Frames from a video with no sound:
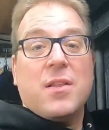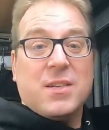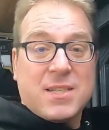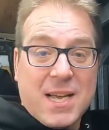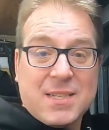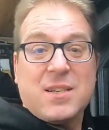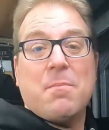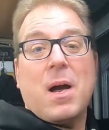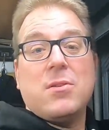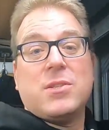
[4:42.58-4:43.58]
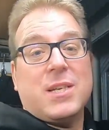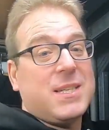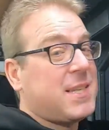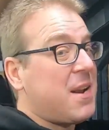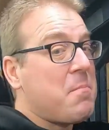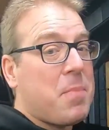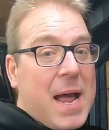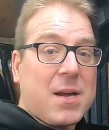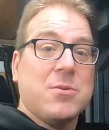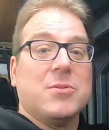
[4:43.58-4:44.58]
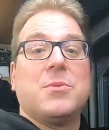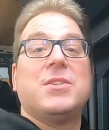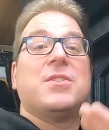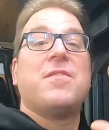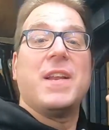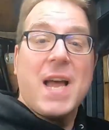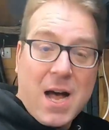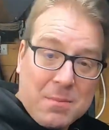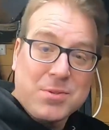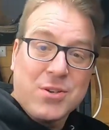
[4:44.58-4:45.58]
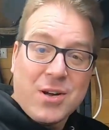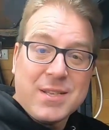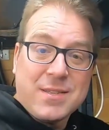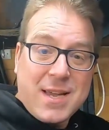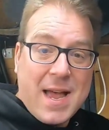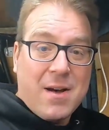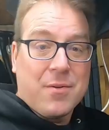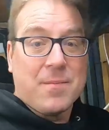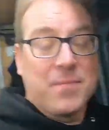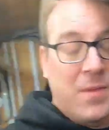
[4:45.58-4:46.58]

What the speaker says: the Tesla motor, instead of backwards, we just fit it upside down.